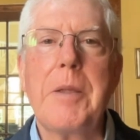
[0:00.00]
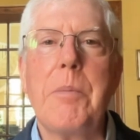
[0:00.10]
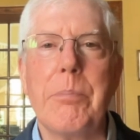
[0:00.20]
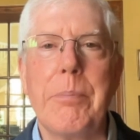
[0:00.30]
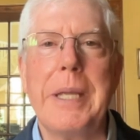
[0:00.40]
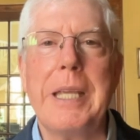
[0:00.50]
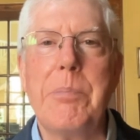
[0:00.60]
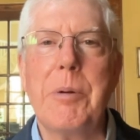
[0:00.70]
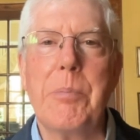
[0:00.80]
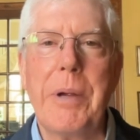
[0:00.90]
be
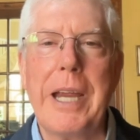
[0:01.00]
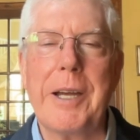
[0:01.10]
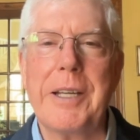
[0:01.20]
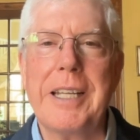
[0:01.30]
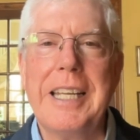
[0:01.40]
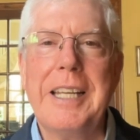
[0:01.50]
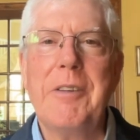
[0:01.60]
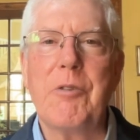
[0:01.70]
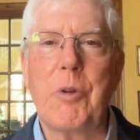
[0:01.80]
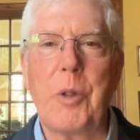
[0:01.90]
prepared
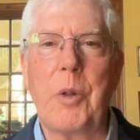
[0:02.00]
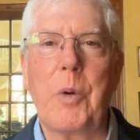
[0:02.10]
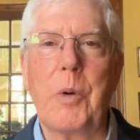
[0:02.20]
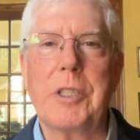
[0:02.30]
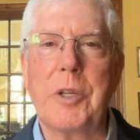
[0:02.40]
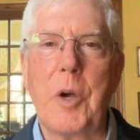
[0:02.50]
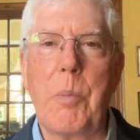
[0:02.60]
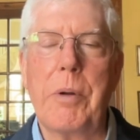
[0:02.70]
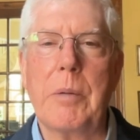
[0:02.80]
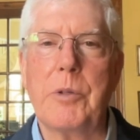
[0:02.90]
for the Lord to
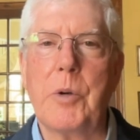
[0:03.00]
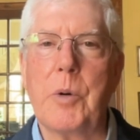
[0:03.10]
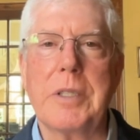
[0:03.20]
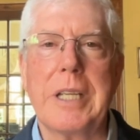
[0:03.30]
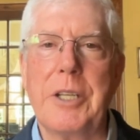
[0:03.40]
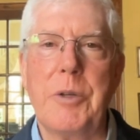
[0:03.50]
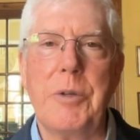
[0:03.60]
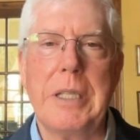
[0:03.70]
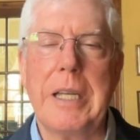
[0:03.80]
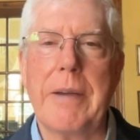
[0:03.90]
open up doors that you
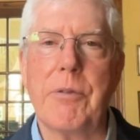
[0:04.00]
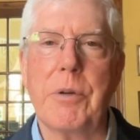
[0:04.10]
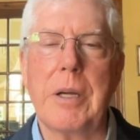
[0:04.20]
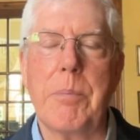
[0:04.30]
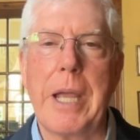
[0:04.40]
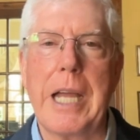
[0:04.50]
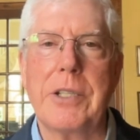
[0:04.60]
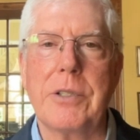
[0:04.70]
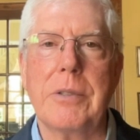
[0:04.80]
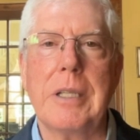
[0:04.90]
did never
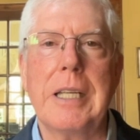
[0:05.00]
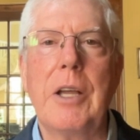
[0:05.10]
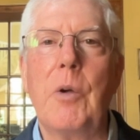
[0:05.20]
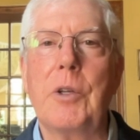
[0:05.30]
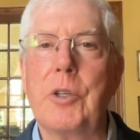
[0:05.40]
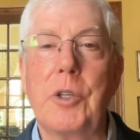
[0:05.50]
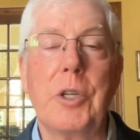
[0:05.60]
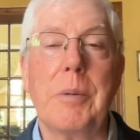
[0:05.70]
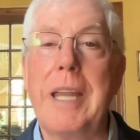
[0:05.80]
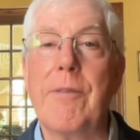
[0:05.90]
imagine,
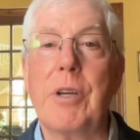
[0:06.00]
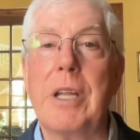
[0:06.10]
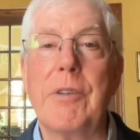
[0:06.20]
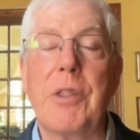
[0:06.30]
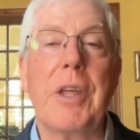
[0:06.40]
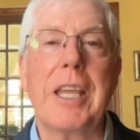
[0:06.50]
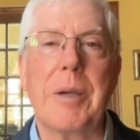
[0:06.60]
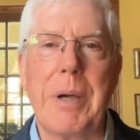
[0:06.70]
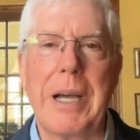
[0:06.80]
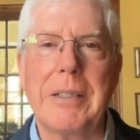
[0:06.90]
could never even think
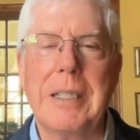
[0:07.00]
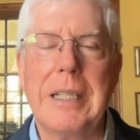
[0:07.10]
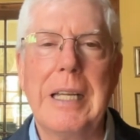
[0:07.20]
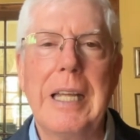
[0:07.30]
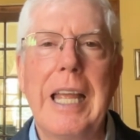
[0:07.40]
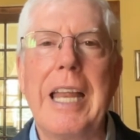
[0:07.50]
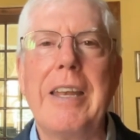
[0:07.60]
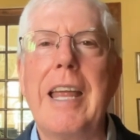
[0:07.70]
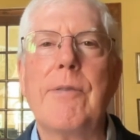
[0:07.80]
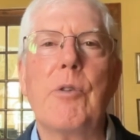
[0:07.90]
about, and
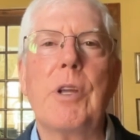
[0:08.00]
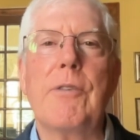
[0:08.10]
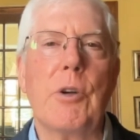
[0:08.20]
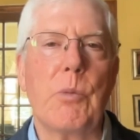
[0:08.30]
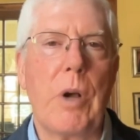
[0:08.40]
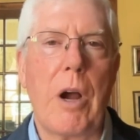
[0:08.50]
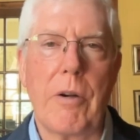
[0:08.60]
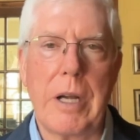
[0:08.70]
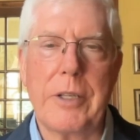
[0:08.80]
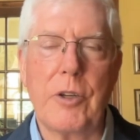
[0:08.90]
never even are
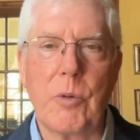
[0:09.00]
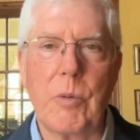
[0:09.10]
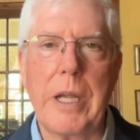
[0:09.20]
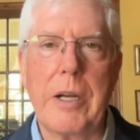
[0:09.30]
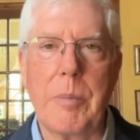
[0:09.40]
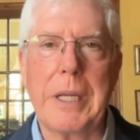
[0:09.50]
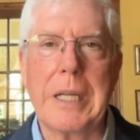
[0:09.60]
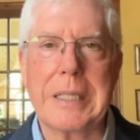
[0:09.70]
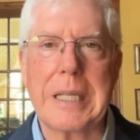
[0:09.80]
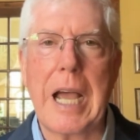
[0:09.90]
on your radar,
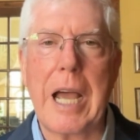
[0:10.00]
because God